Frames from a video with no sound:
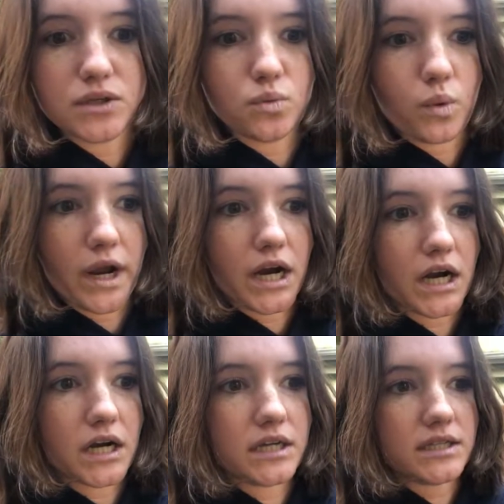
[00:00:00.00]

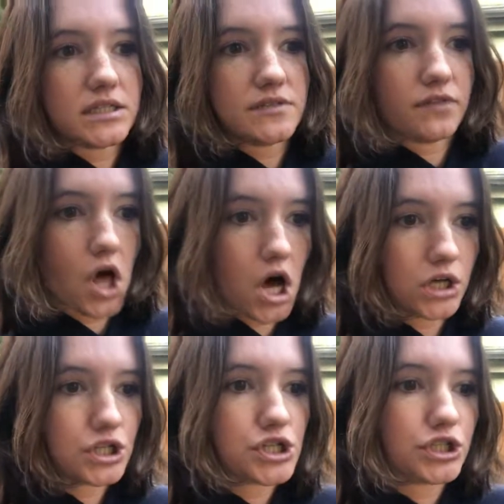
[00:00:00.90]
where these
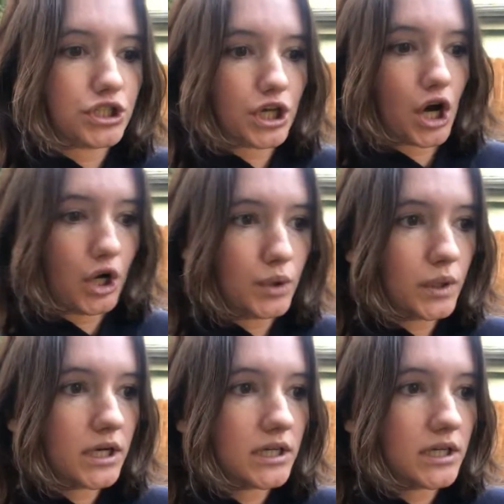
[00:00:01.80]
vlogs should go,